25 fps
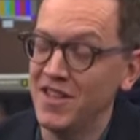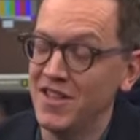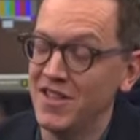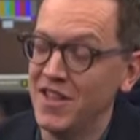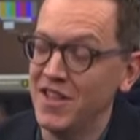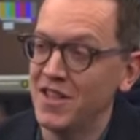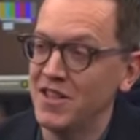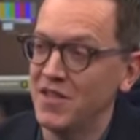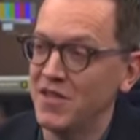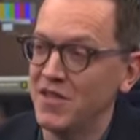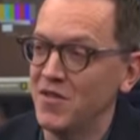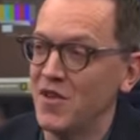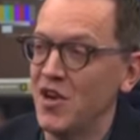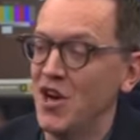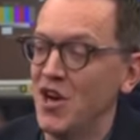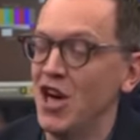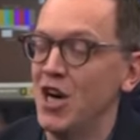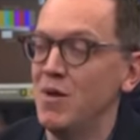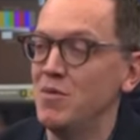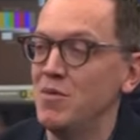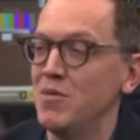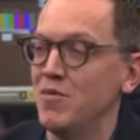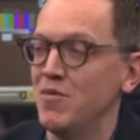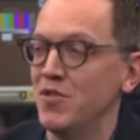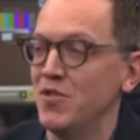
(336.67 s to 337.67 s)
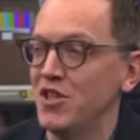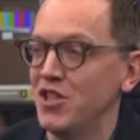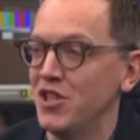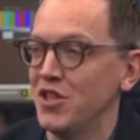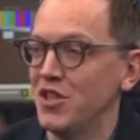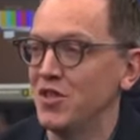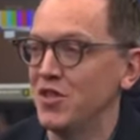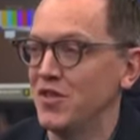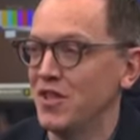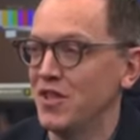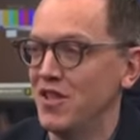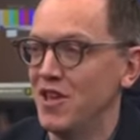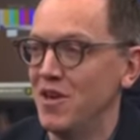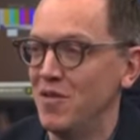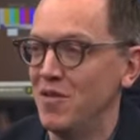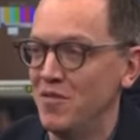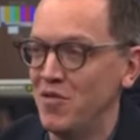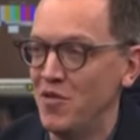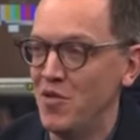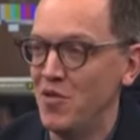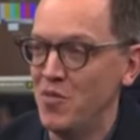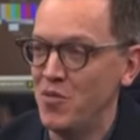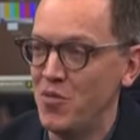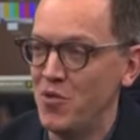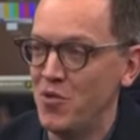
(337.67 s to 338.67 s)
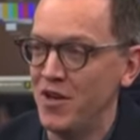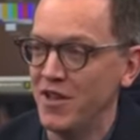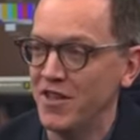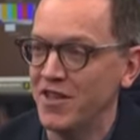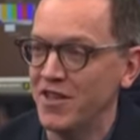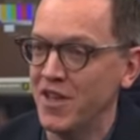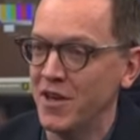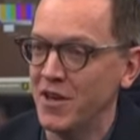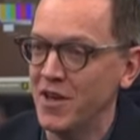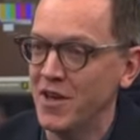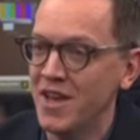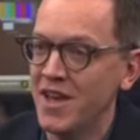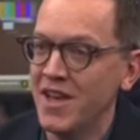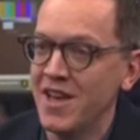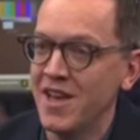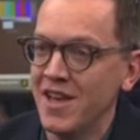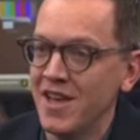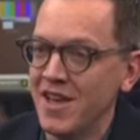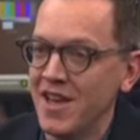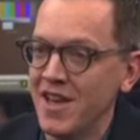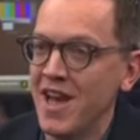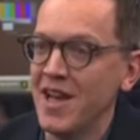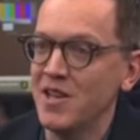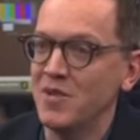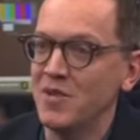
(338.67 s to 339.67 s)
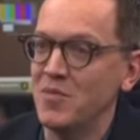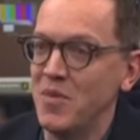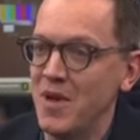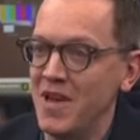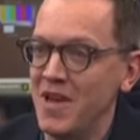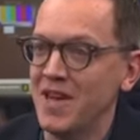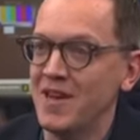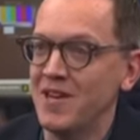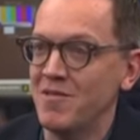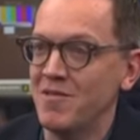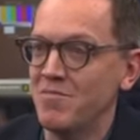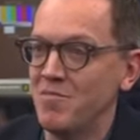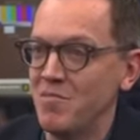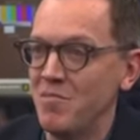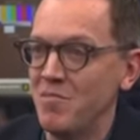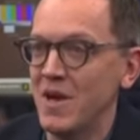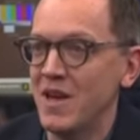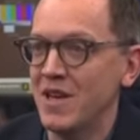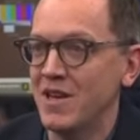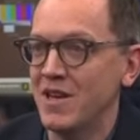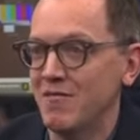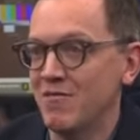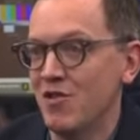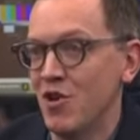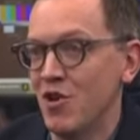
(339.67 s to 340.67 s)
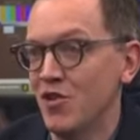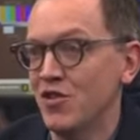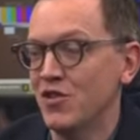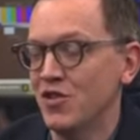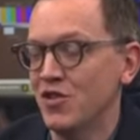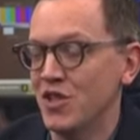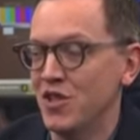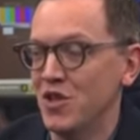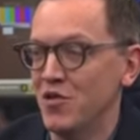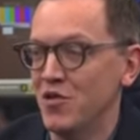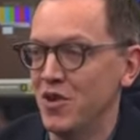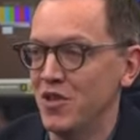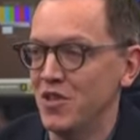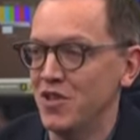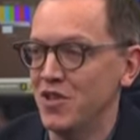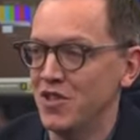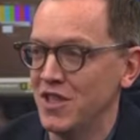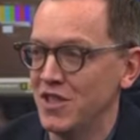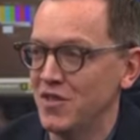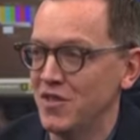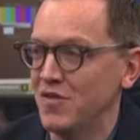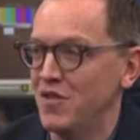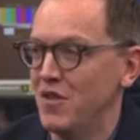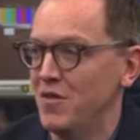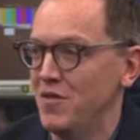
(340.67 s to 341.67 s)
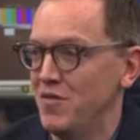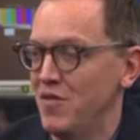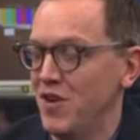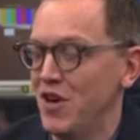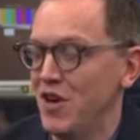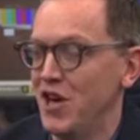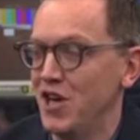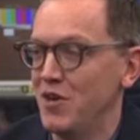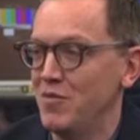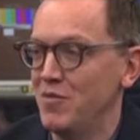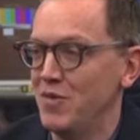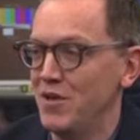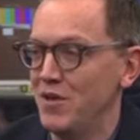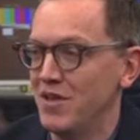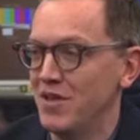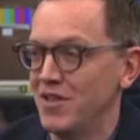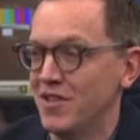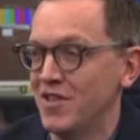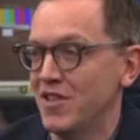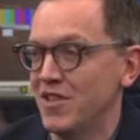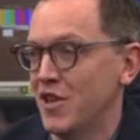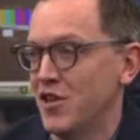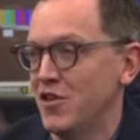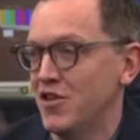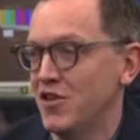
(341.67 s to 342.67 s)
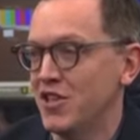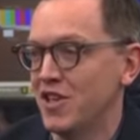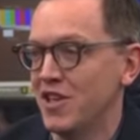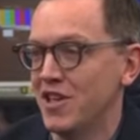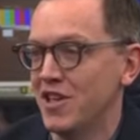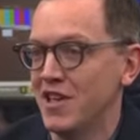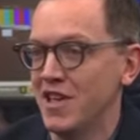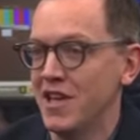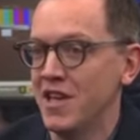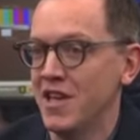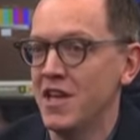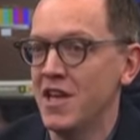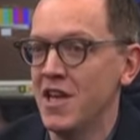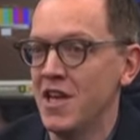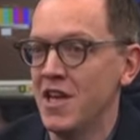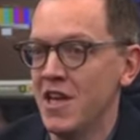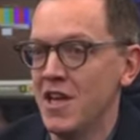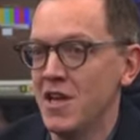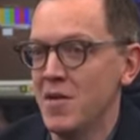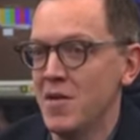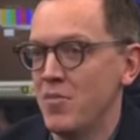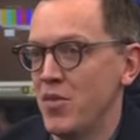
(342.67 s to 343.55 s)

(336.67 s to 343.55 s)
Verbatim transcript: million tons of carbon reduced in our footprint. So it has big, big consequences for the environment, socially.